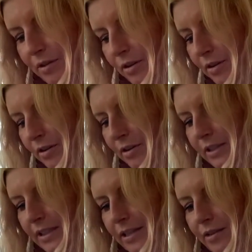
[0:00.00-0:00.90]
all
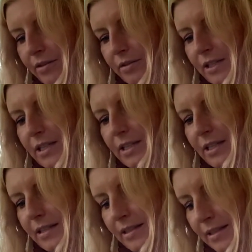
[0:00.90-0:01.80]
the
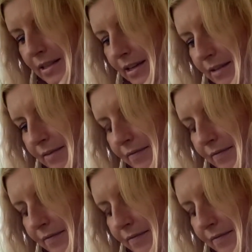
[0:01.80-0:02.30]
continents there.